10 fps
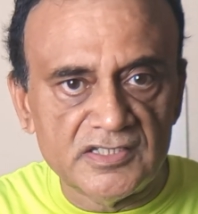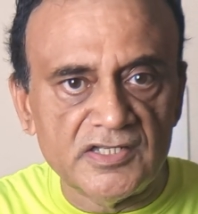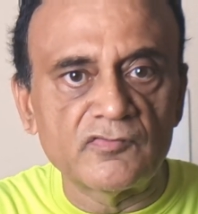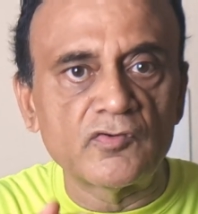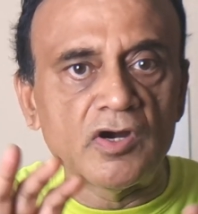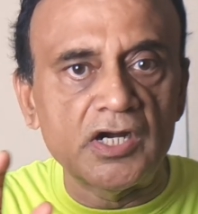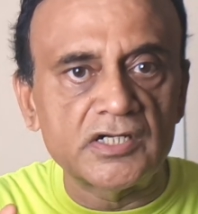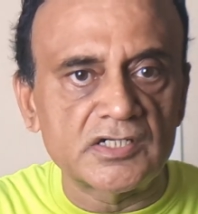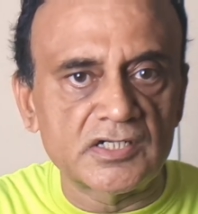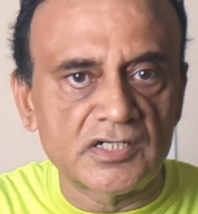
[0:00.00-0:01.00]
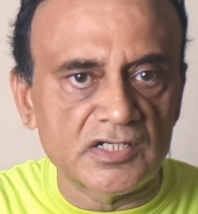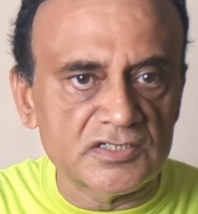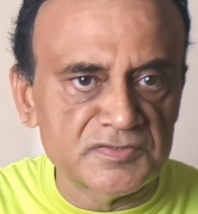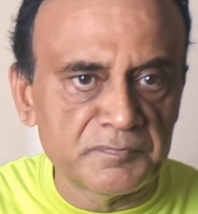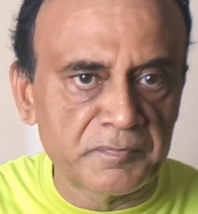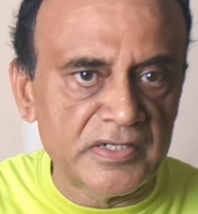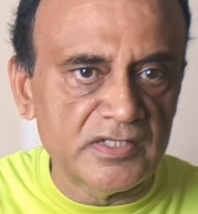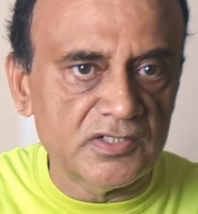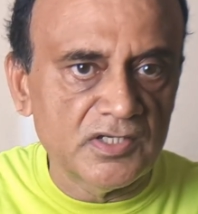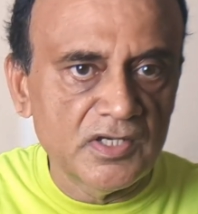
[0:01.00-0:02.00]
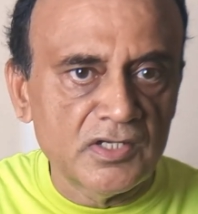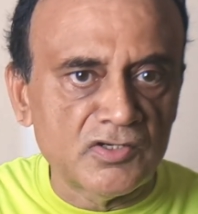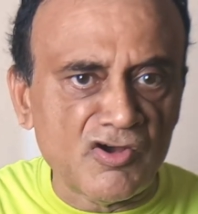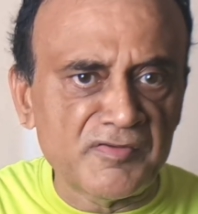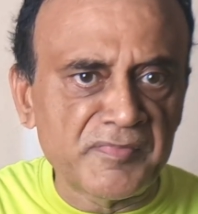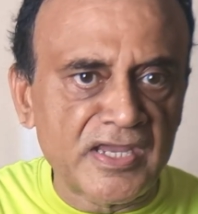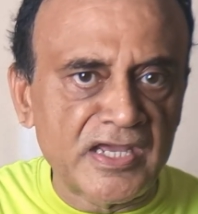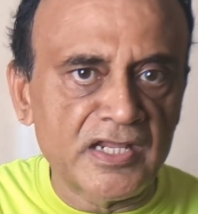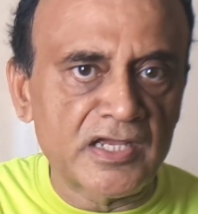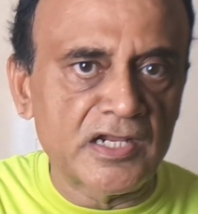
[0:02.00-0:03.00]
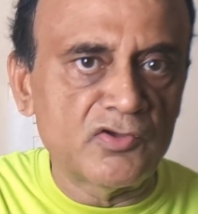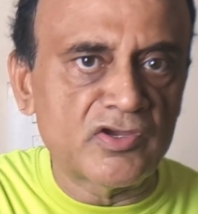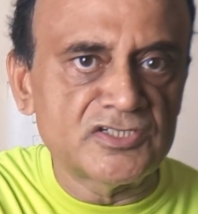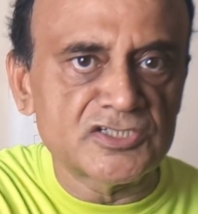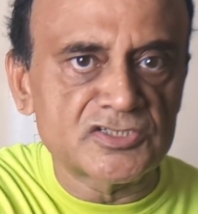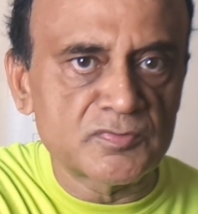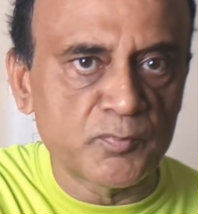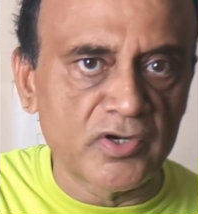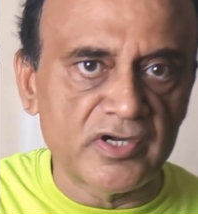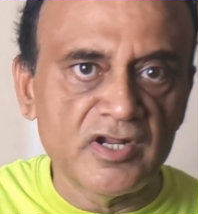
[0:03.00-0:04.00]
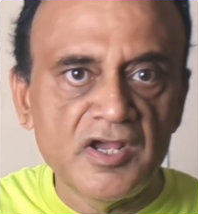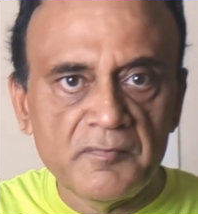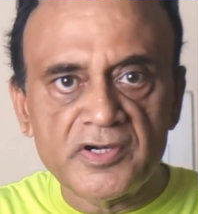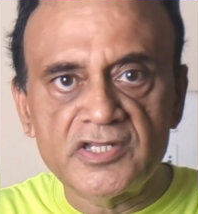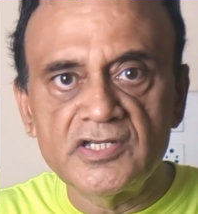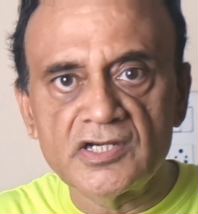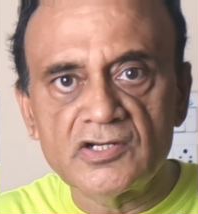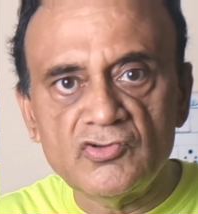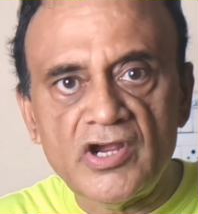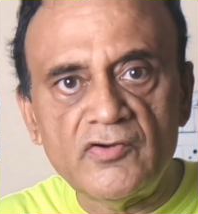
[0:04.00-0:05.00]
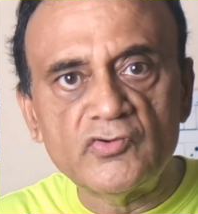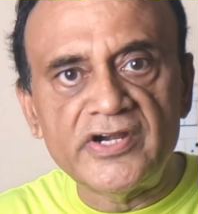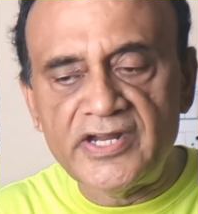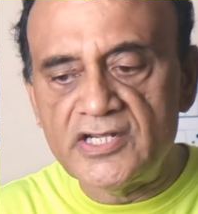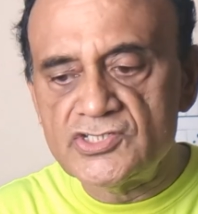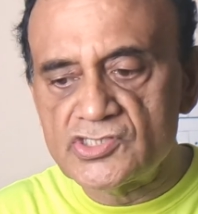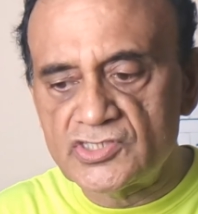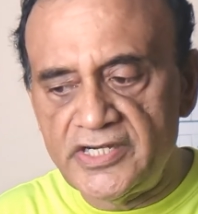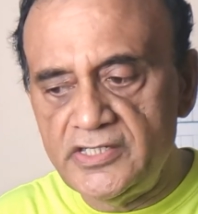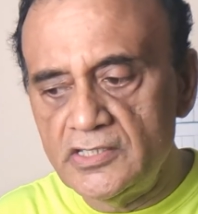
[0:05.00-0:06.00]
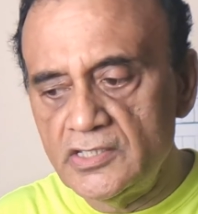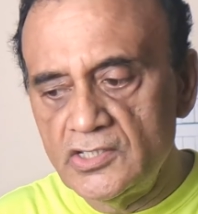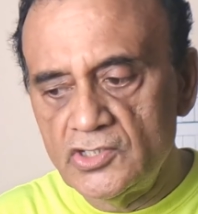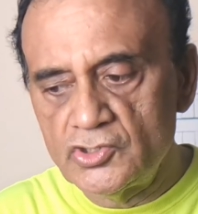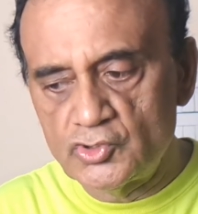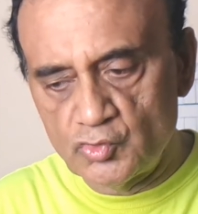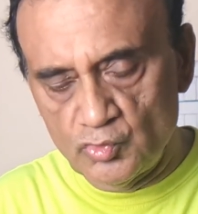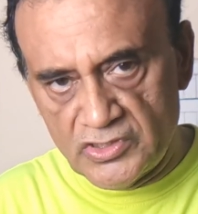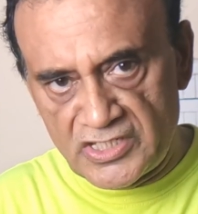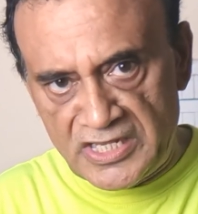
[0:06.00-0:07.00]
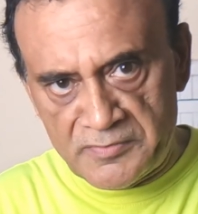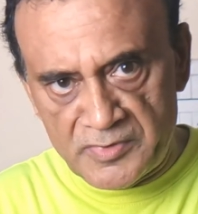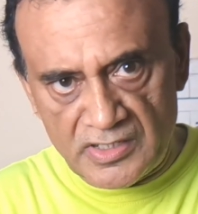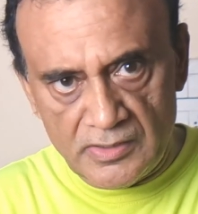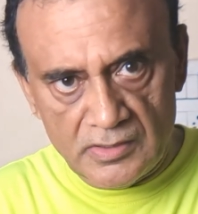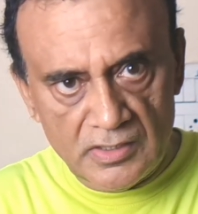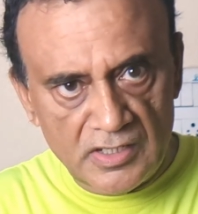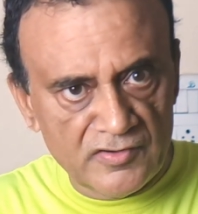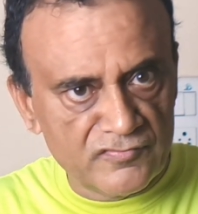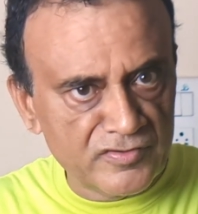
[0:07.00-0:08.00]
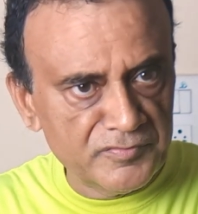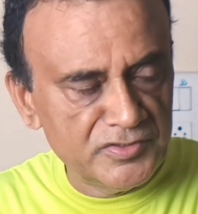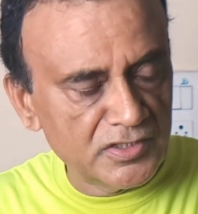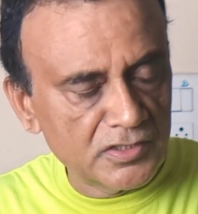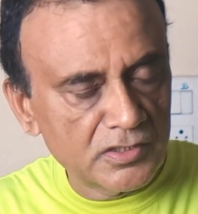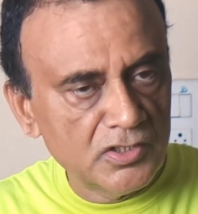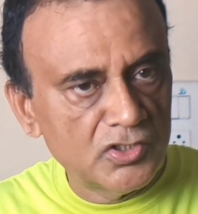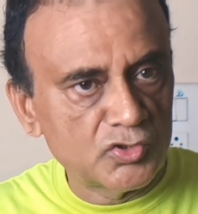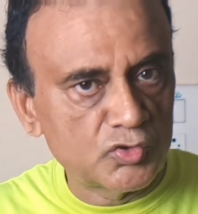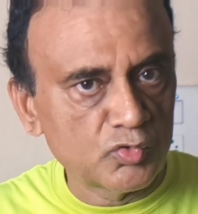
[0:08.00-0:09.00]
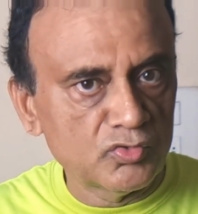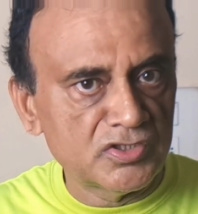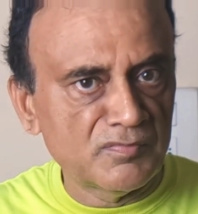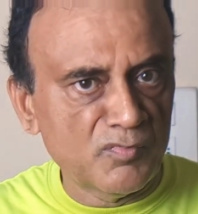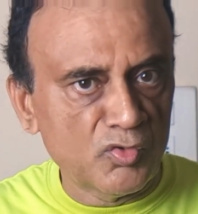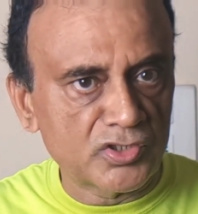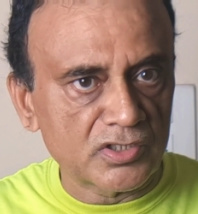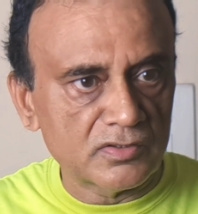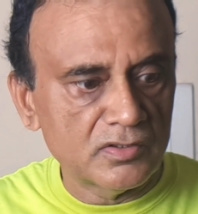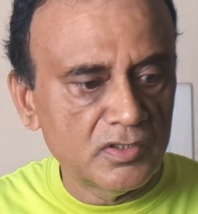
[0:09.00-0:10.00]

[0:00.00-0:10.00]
They have got simply non-mechanical, you can just pull it. But here you have to attach a thread to the camera and from here to the motor.